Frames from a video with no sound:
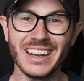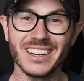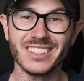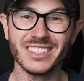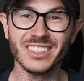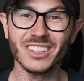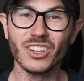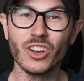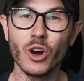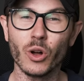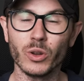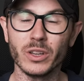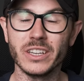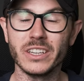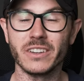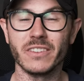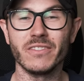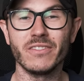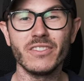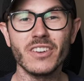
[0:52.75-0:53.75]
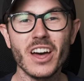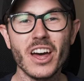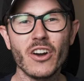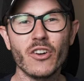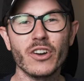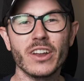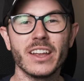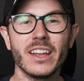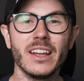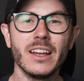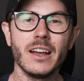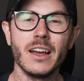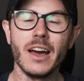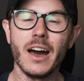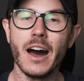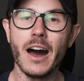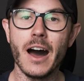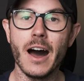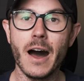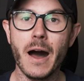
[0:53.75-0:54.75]
And acetylcholine is a very
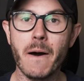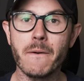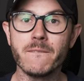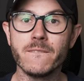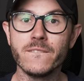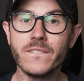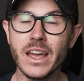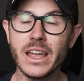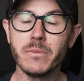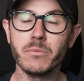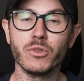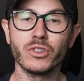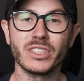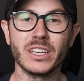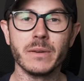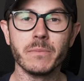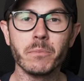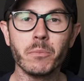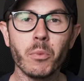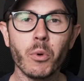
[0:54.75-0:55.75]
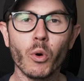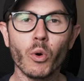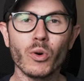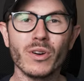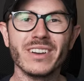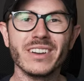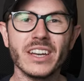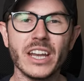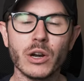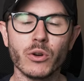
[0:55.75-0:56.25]
a famous and important